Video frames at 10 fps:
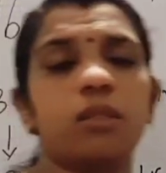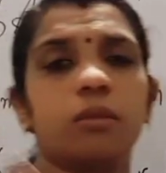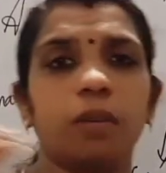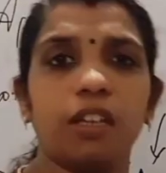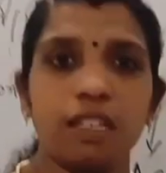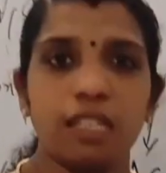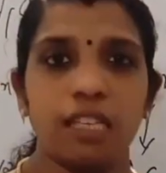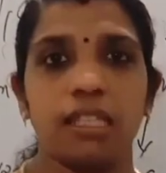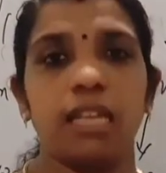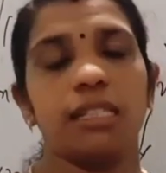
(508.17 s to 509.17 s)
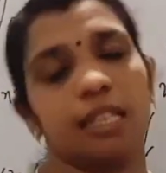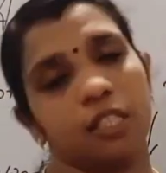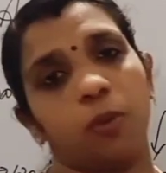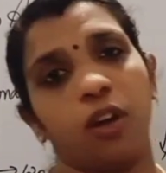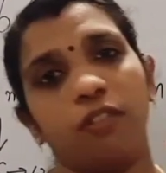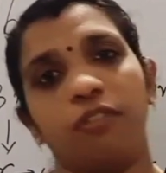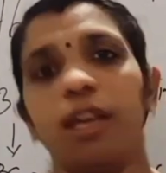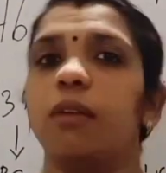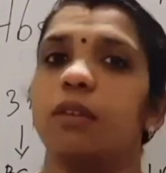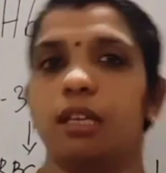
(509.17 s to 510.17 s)
between 6 and 6.5,
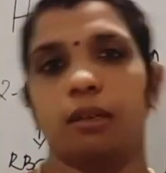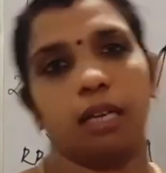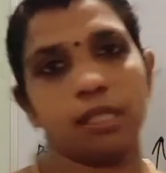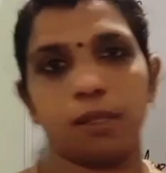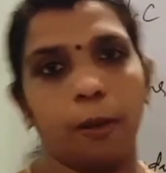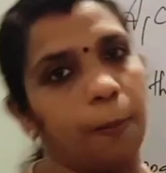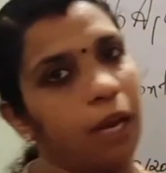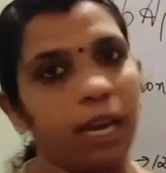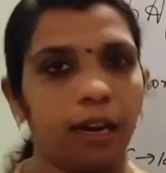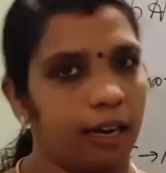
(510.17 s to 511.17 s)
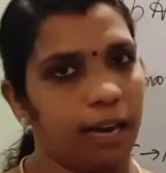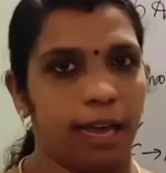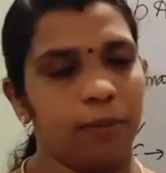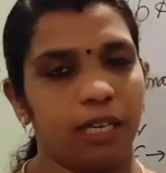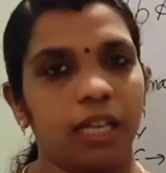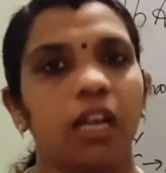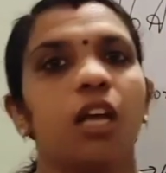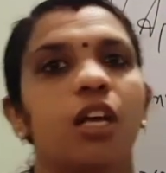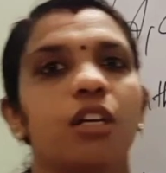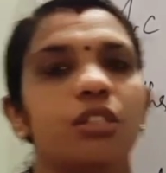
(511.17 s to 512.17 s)
it is pre-diabetic.
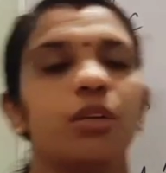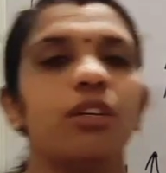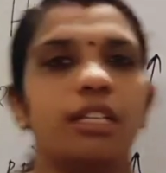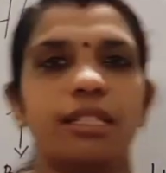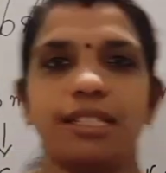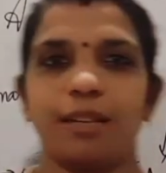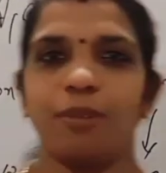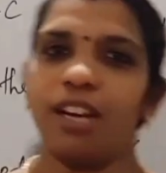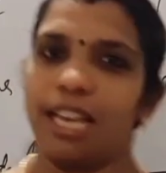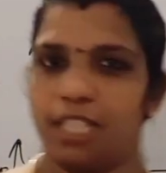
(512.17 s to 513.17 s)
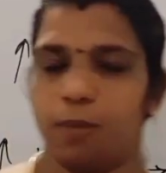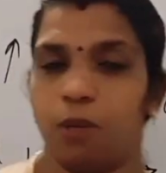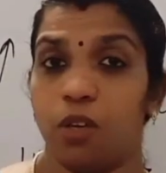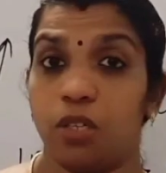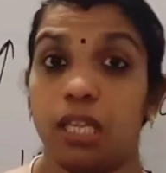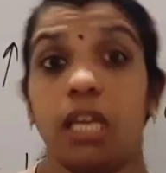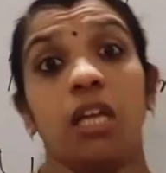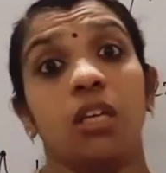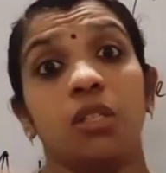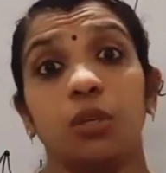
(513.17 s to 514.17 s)
So this is about HbA1c.
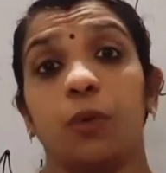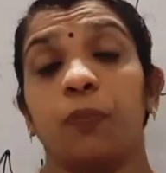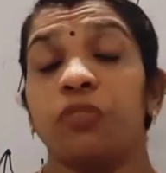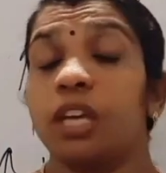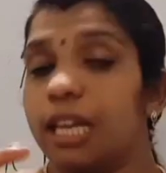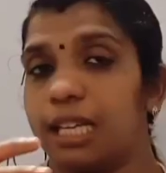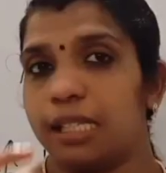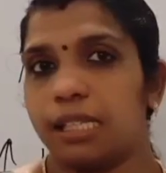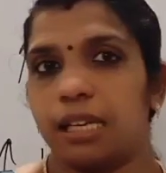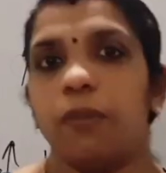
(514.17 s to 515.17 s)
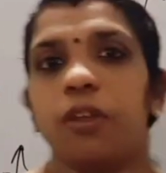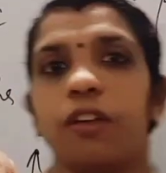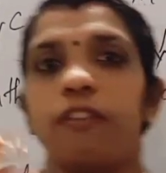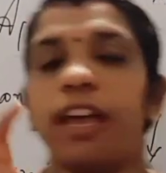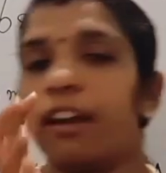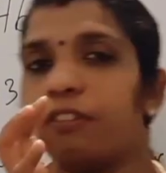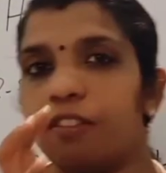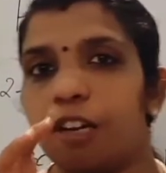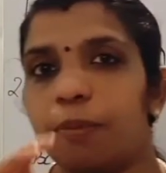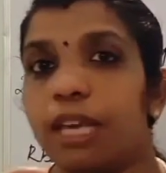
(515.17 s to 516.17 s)
So next, where
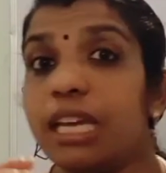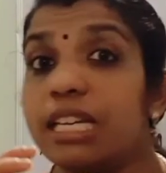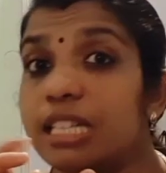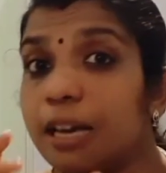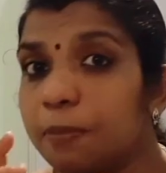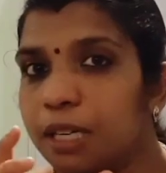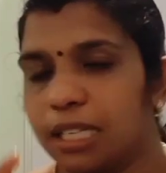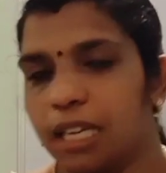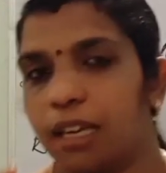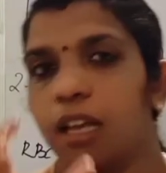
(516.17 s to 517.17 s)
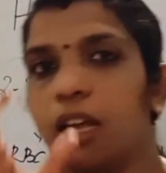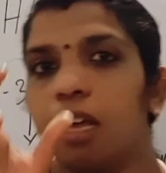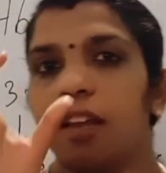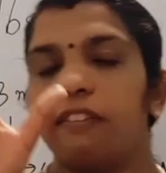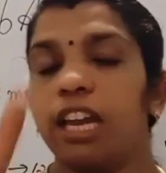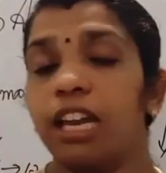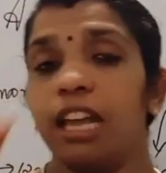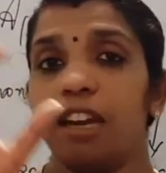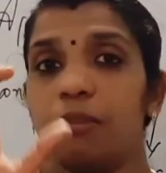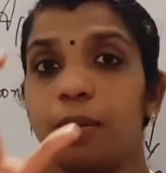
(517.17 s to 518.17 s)
we will be interpreting when
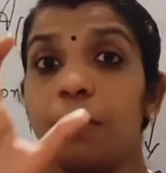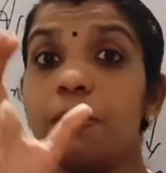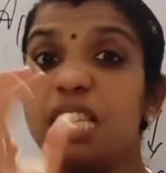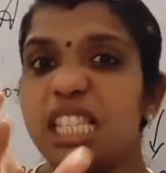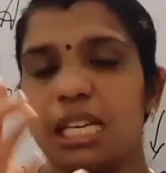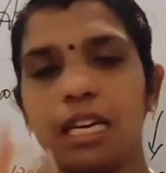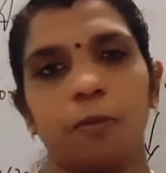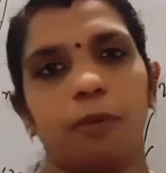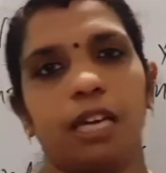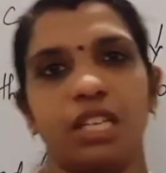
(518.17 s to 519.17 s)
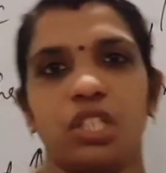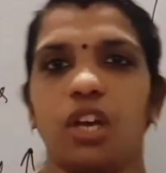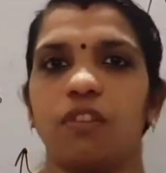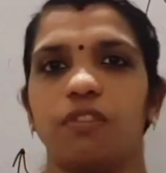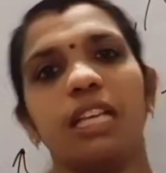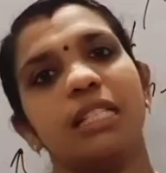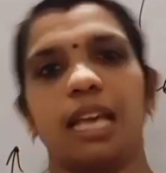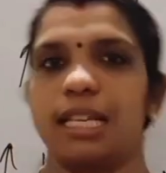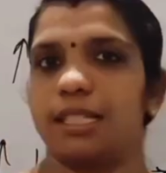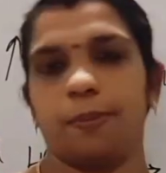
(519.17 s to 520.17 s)
there will be misinterpretation of this
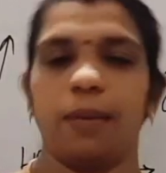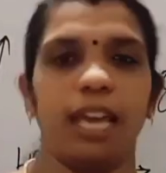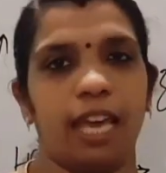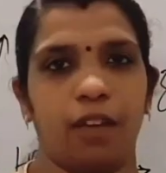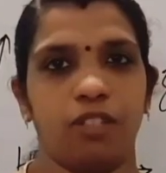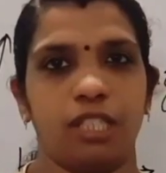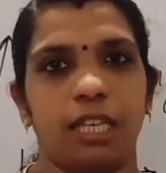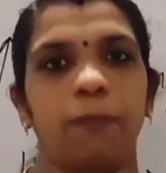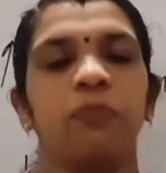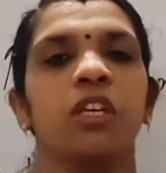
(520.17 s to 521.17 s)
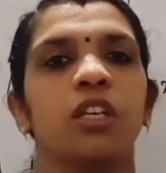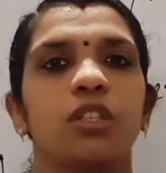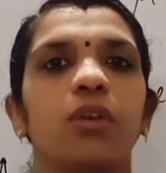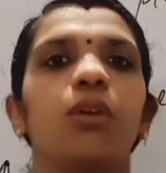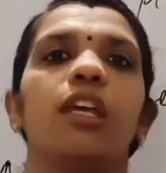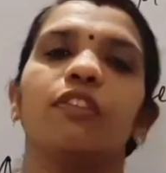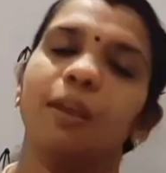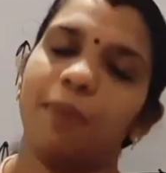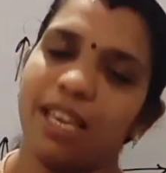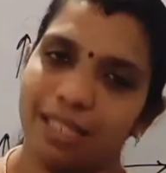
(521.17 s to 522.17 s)
HbA1c. So if
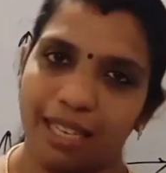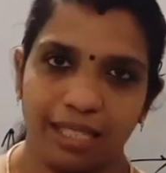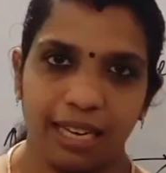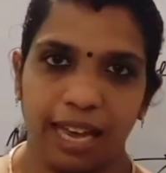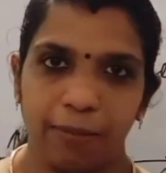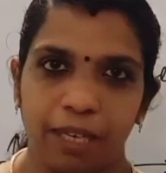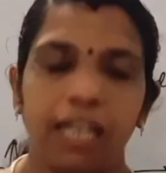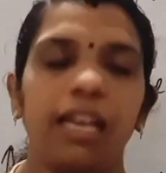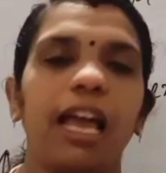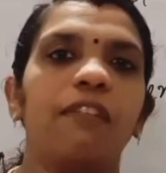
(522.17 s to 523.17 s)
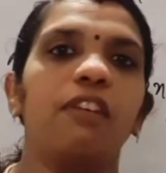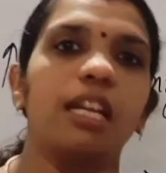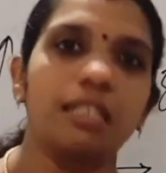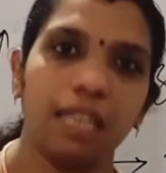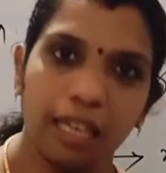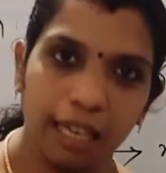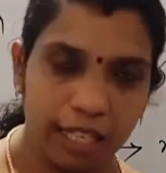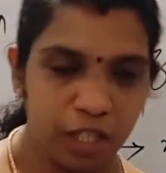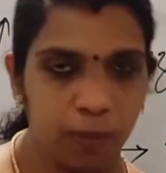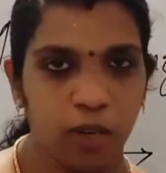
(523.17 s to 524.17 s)
the patient is diabetic and we are checking
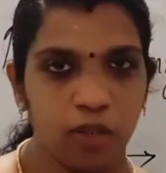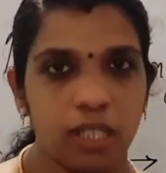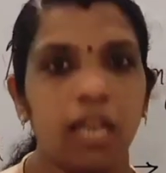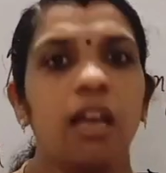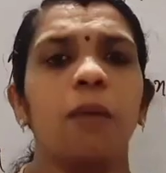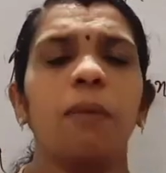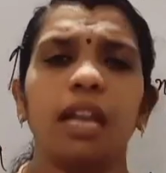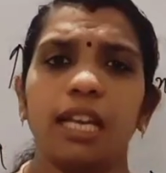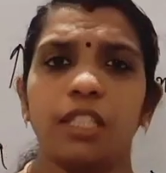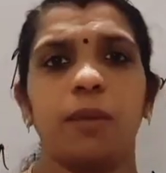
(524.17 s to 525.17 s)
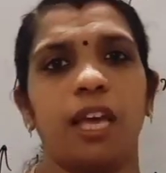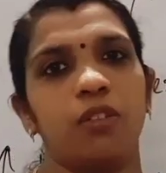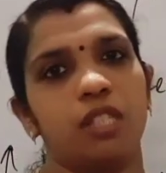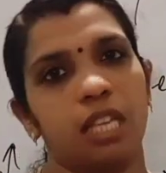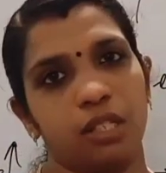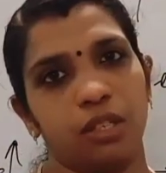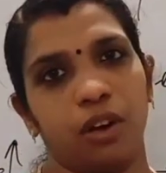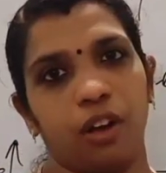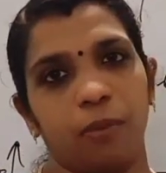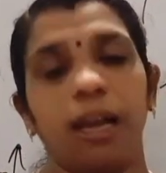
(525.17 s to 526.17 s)
HbA1c, but HbA1c is
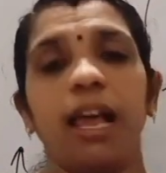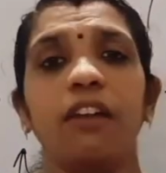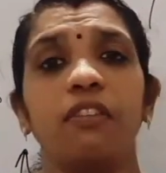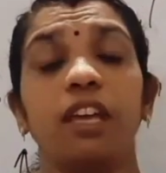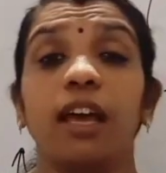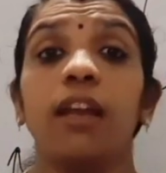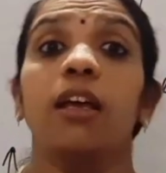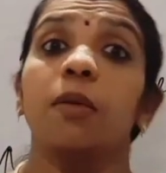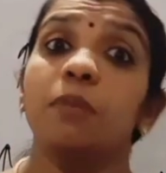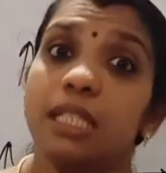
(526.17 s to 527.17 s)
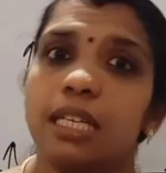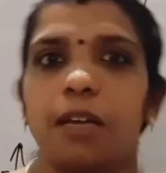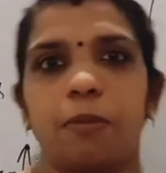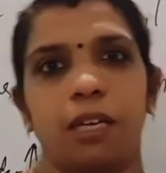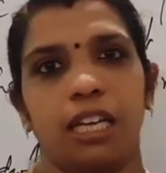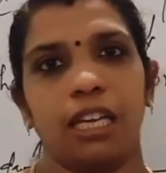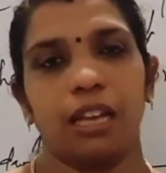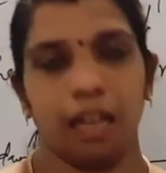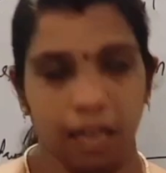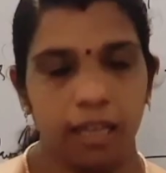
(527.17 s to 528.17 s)
normal and we are misinterpreting
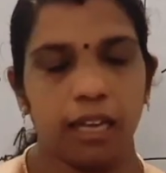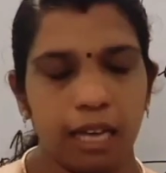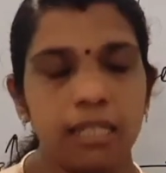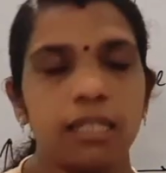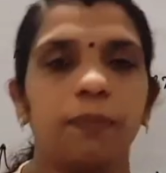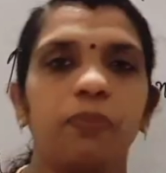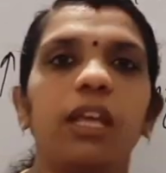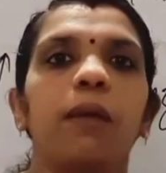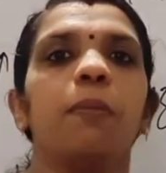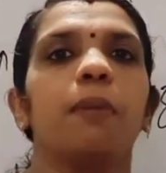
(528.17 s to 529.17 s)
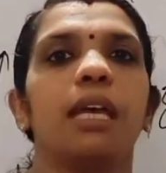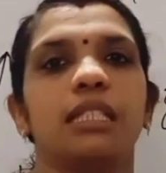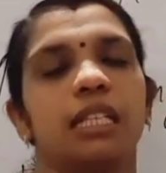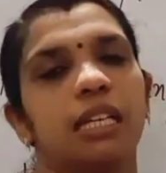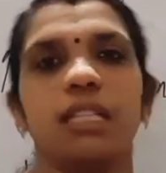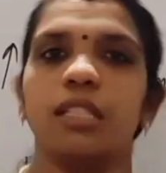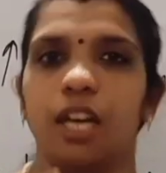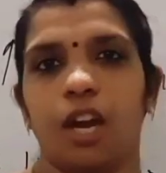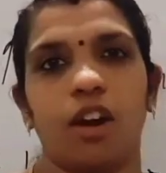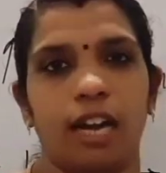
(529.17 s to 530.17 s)
it as the patient is
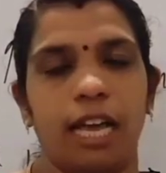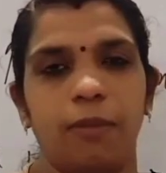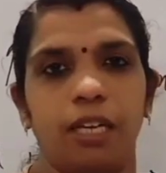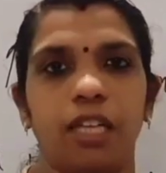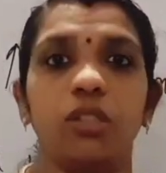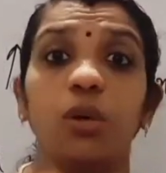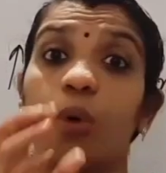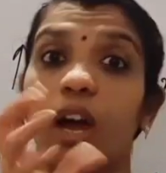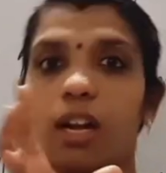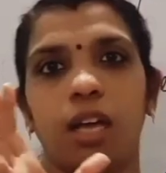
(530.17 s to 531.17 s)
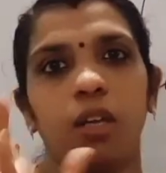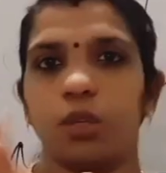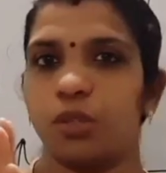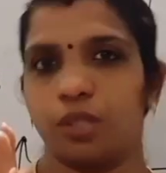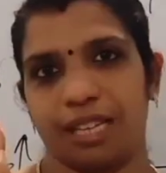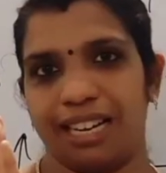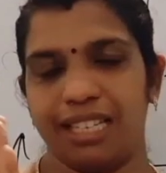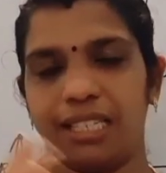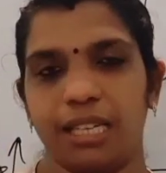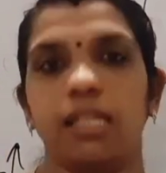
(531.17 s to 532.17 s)
non-diabetic. So what are those
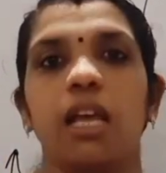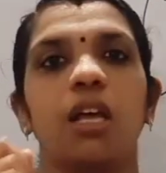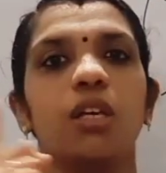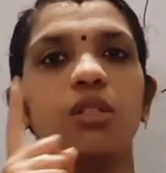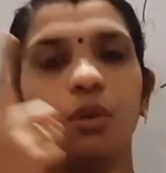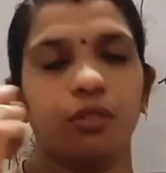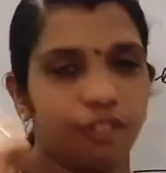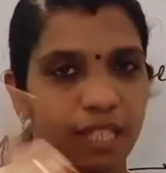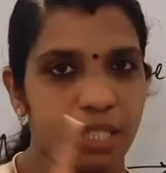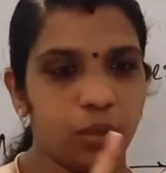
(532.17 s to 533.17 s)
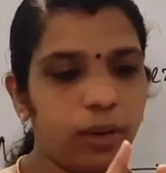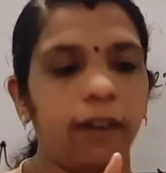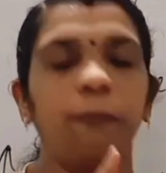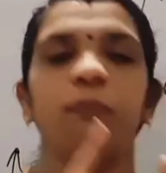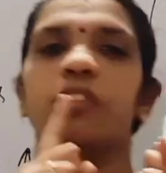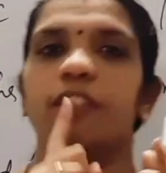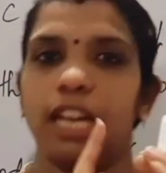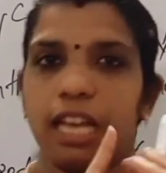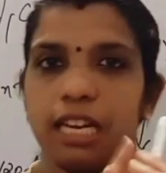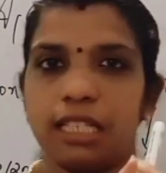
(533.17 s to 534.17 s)
conditions? So first one,
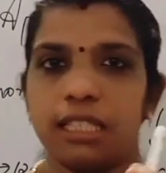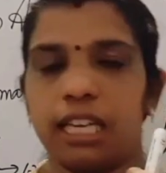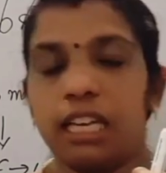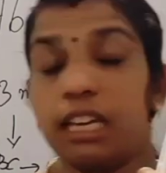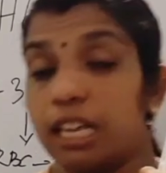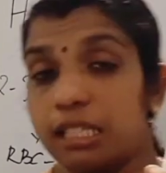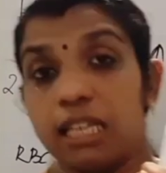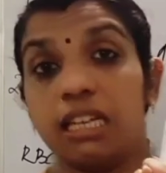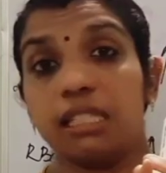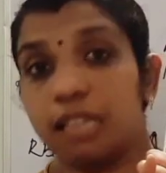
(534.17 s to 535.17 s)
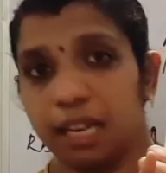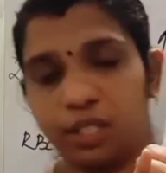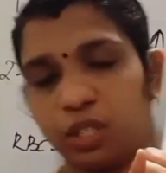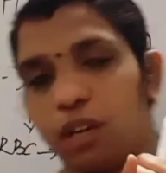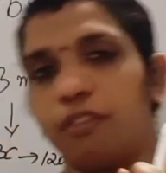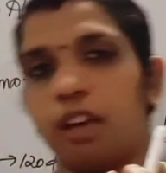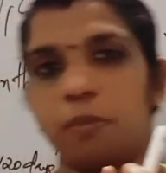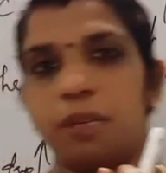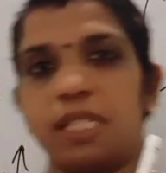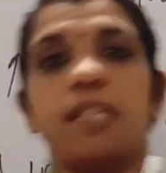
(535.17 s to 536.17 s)
when there is increased destruction of
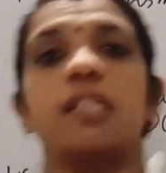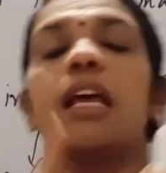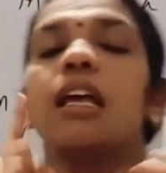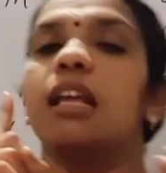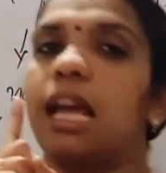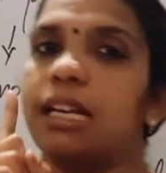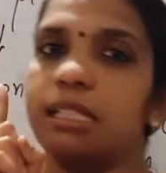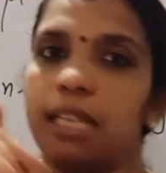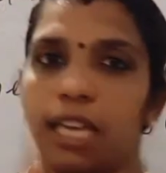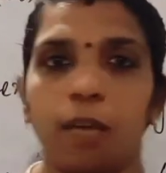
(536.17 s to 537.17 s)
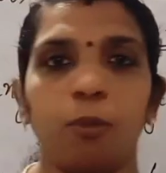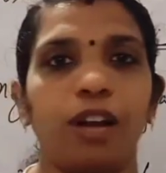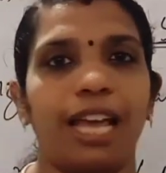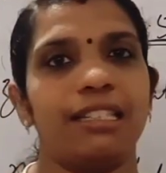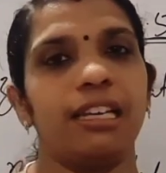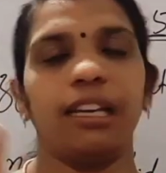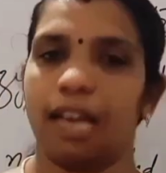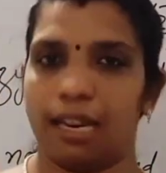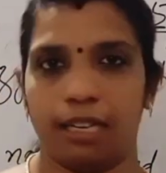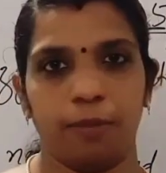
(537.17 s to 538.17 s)
RBCs, that is hemolytic
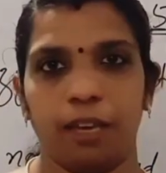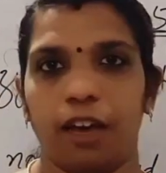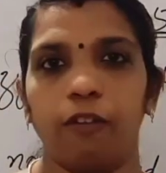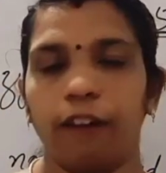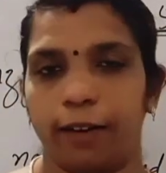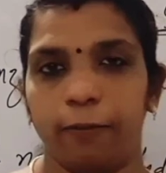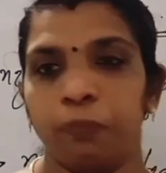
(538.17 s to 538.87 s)
anemia. 1.